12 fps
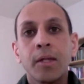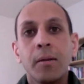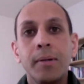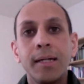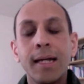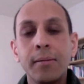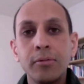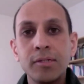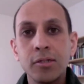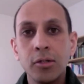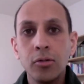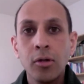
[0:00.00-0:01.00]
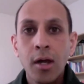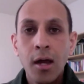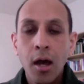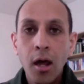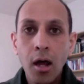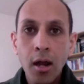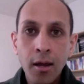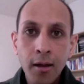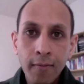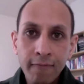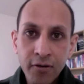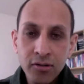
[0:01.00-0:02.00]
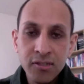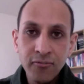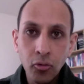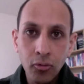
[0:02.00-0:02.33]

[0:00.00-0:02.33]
being able to first of all,